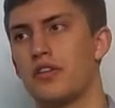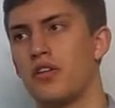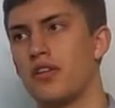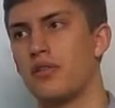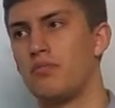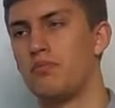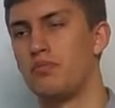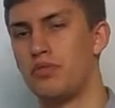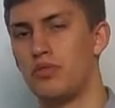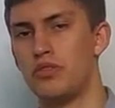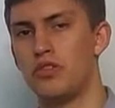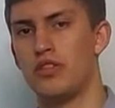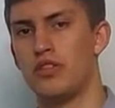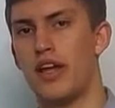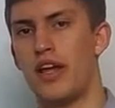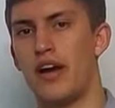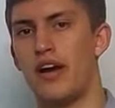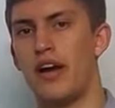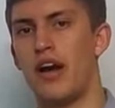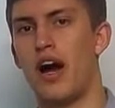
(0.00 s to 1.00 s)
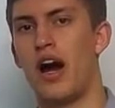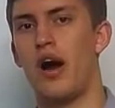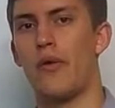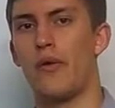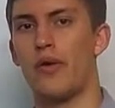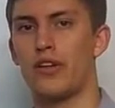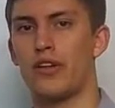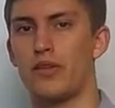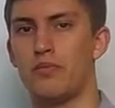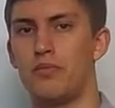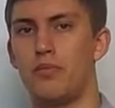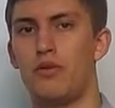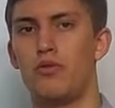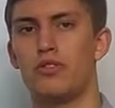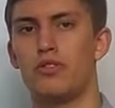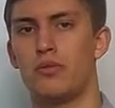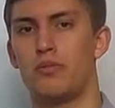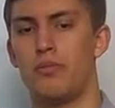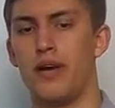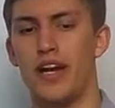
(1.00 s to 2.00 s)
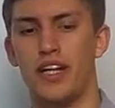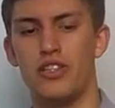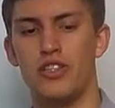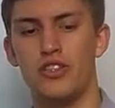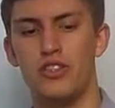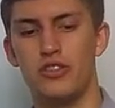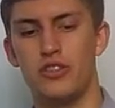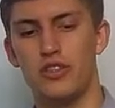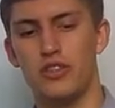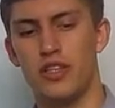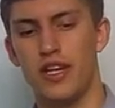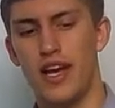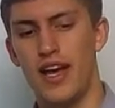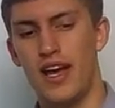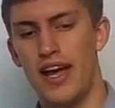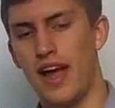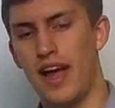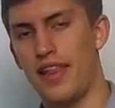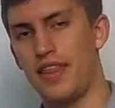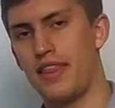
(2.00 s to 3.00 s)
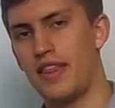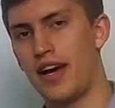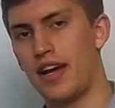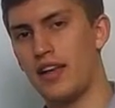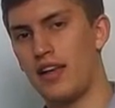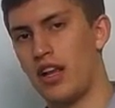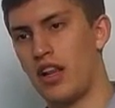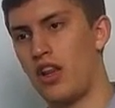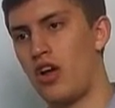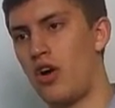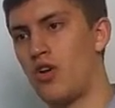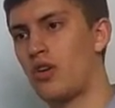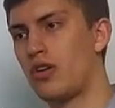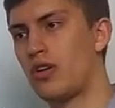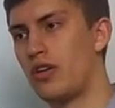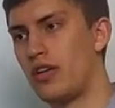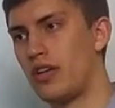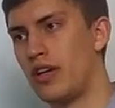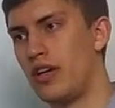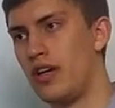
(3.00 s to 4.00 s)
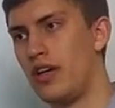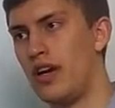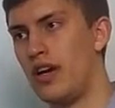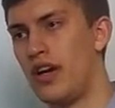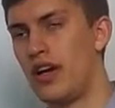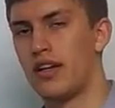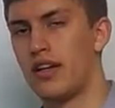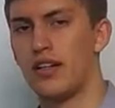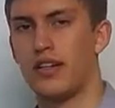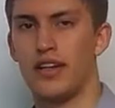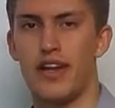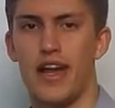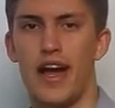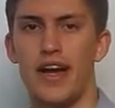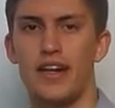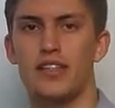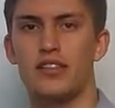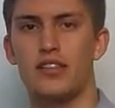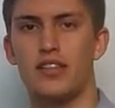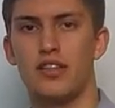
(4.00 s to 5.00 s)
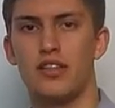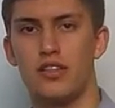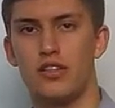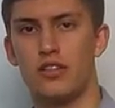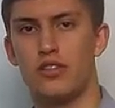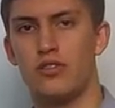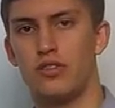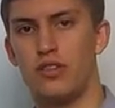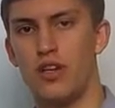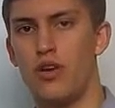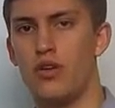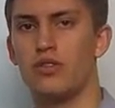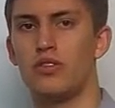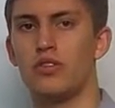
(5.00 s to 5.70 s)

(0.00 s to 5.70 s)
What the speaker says: put there our composer packages and then locally connect to those